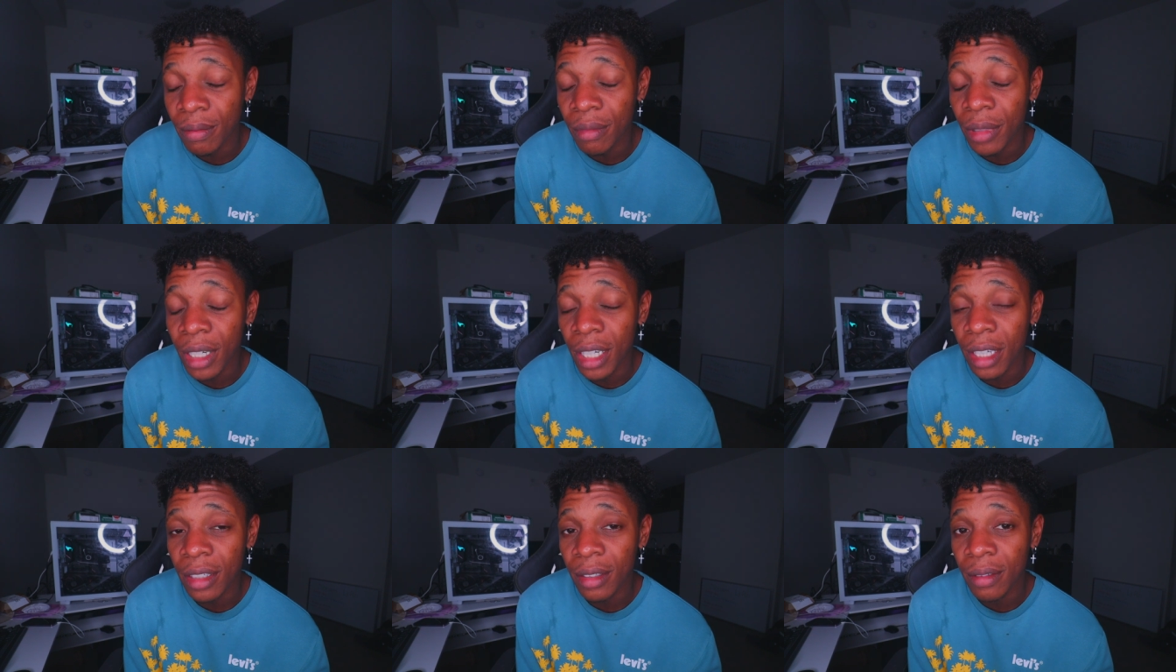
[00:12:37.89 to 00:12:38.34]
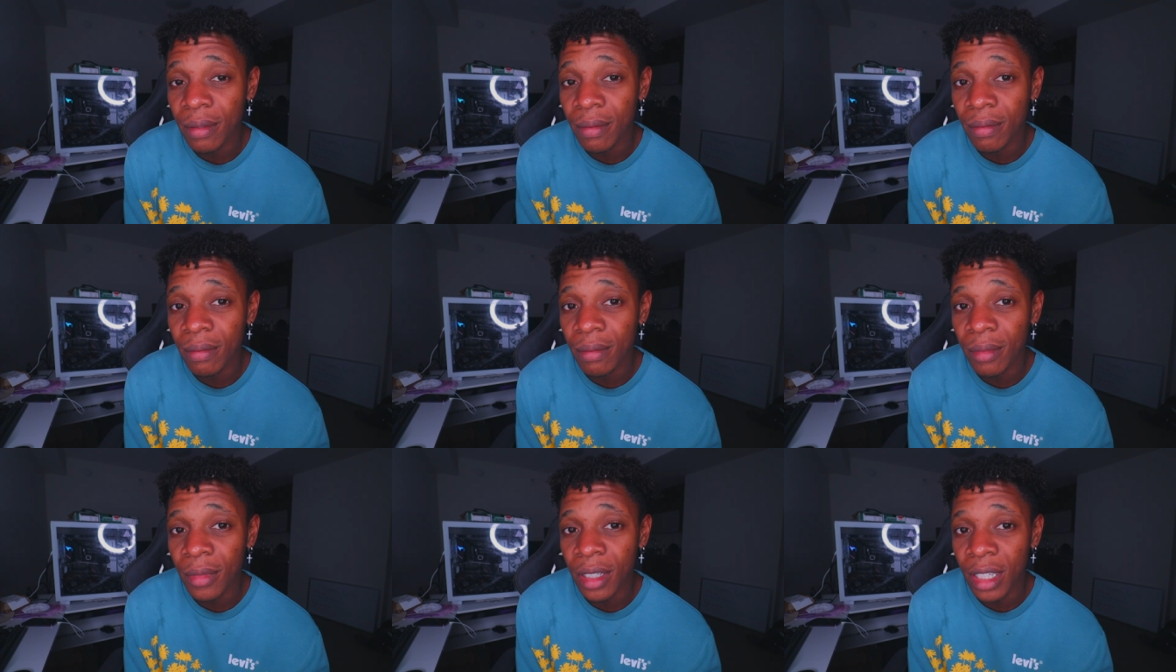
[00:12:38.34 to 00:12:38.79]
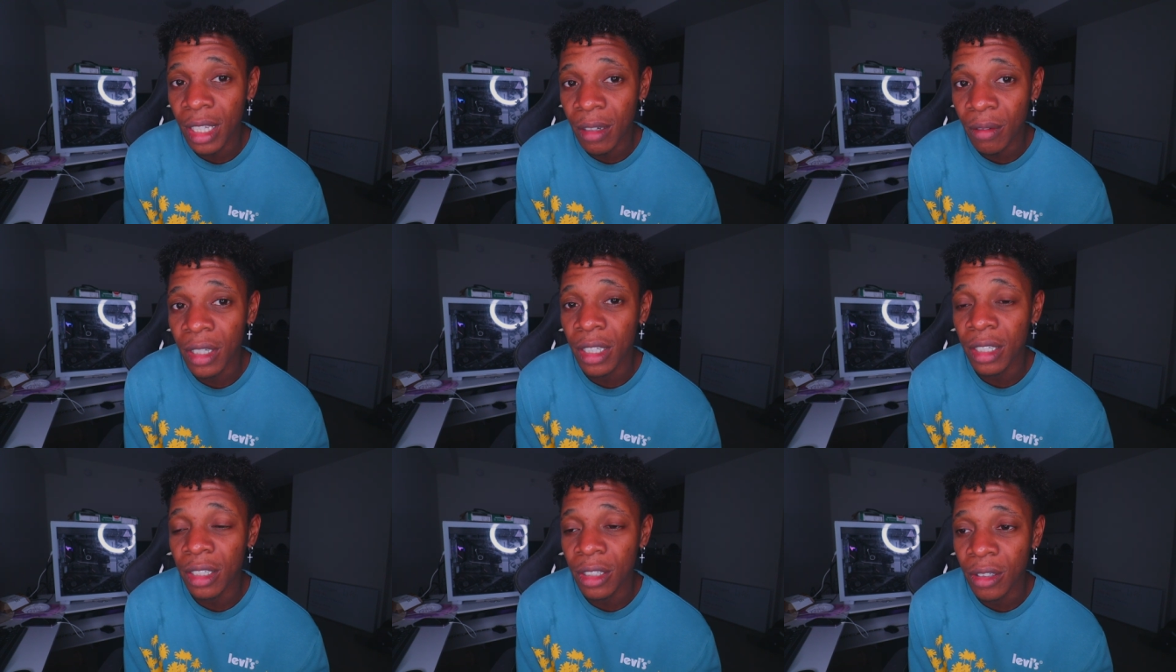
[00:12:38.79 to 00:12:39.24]
but I think
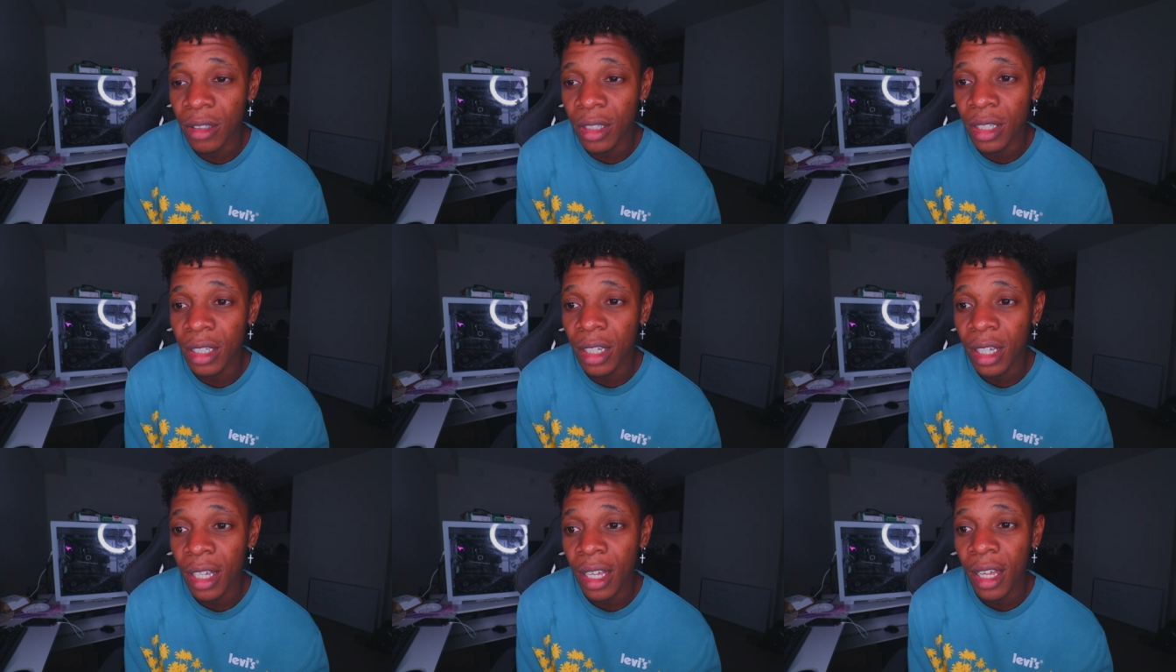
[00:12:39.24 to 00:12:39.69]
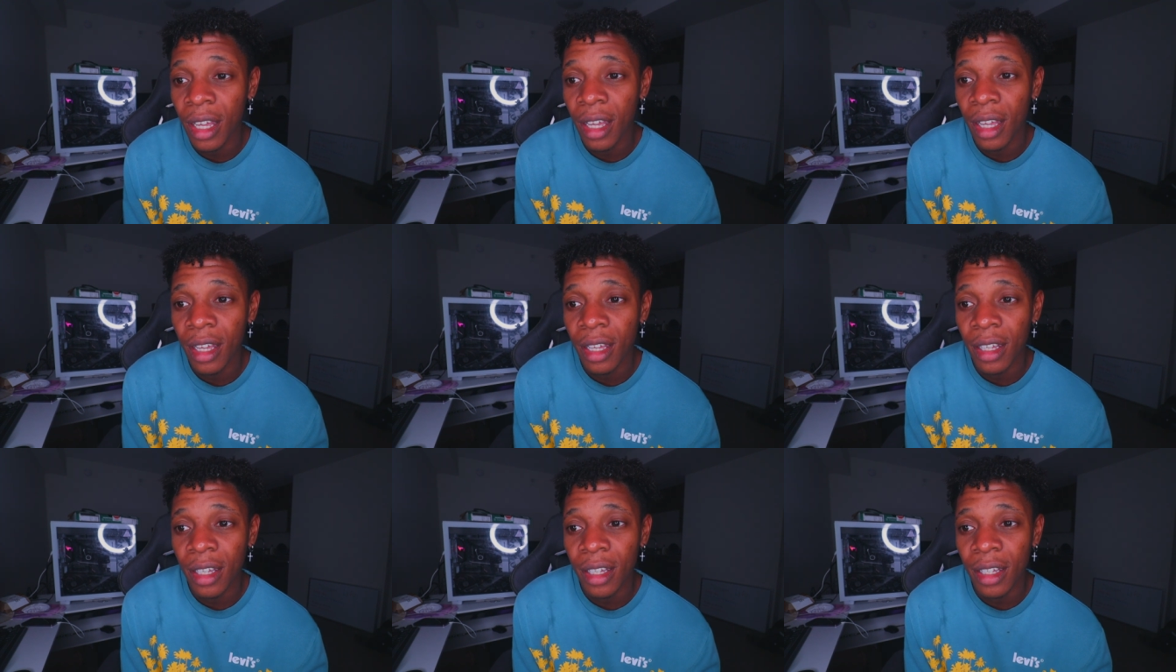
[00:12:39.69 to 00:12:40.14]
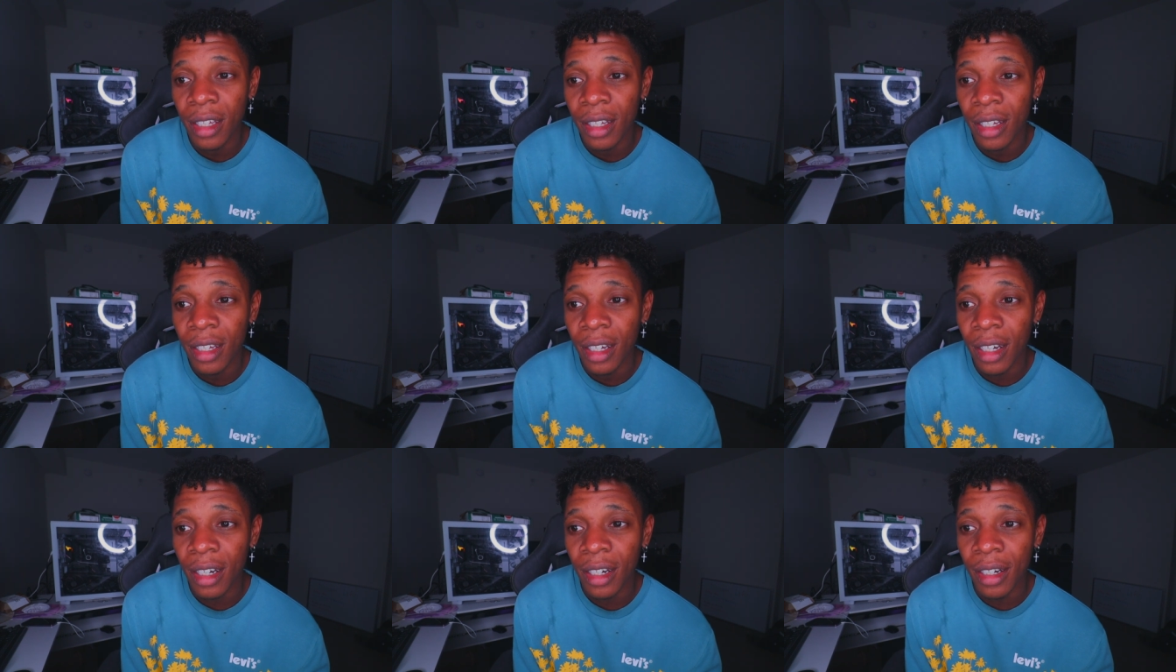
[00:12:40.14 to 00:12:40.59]
we can do it.
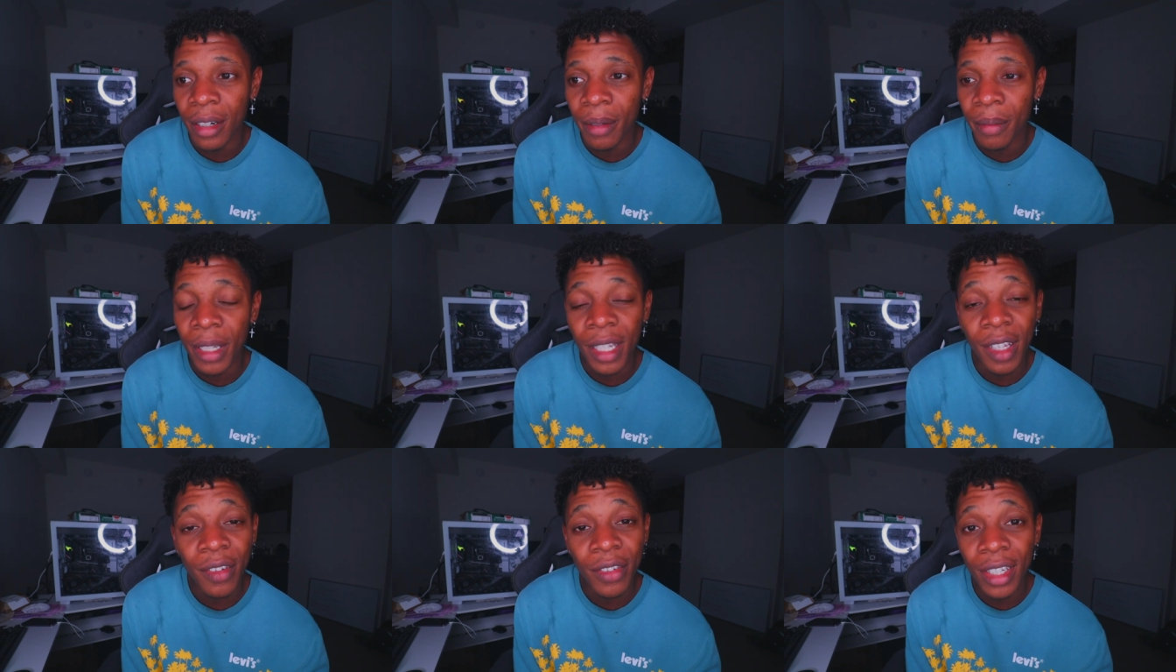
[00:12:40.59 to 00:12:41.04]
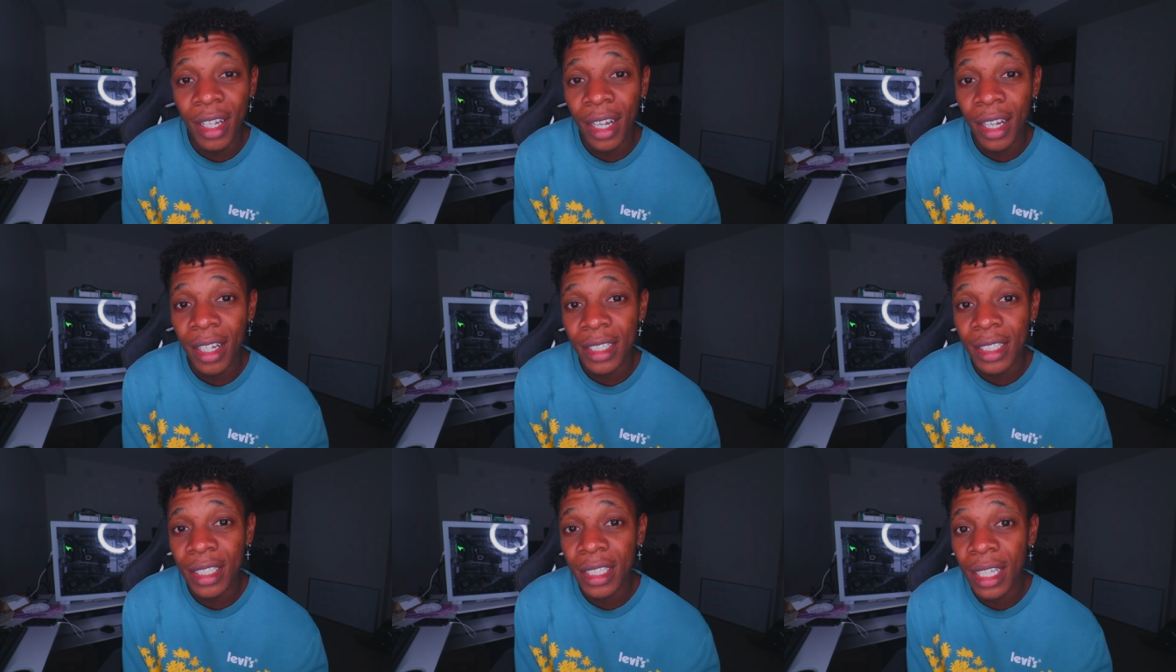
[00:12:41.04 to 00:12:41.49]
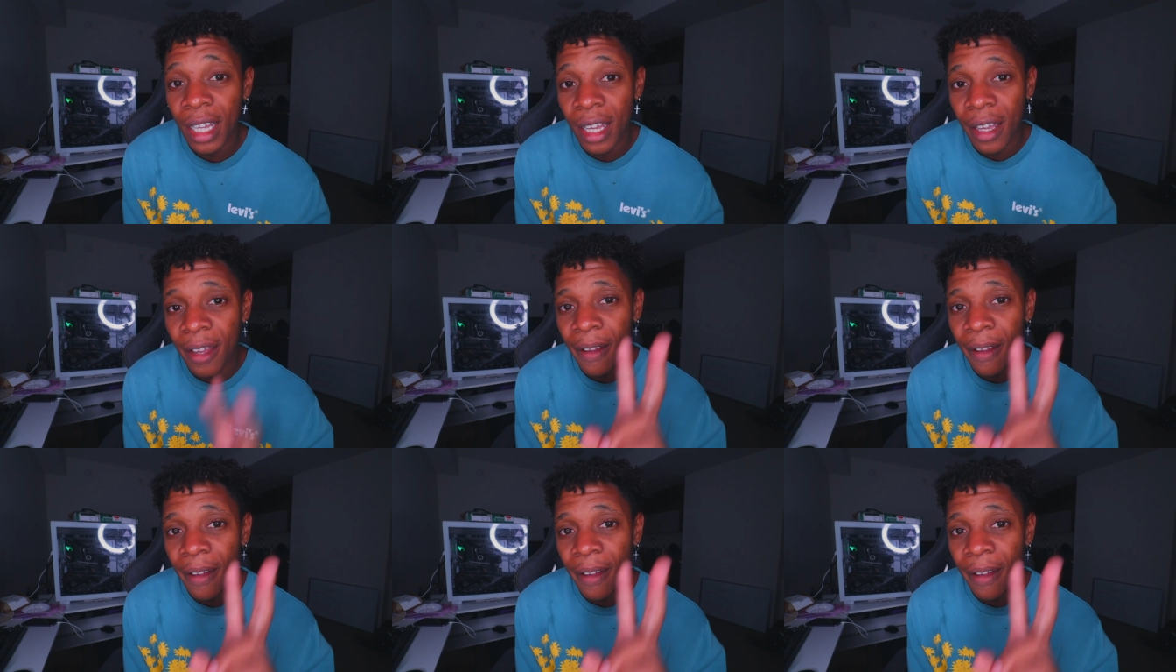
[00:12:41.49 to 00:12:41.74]
Um, I love you guys.